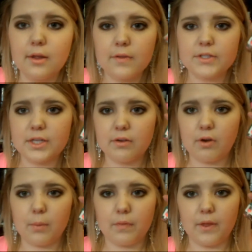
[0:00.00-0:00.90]
There's nothing
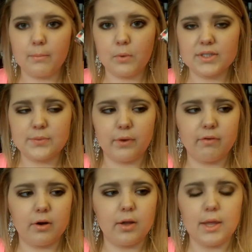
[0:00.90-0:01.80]
wrong with them
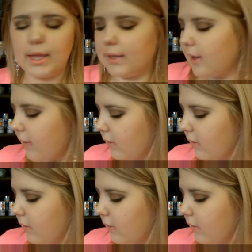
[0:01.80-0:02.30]
whatsoever. Again,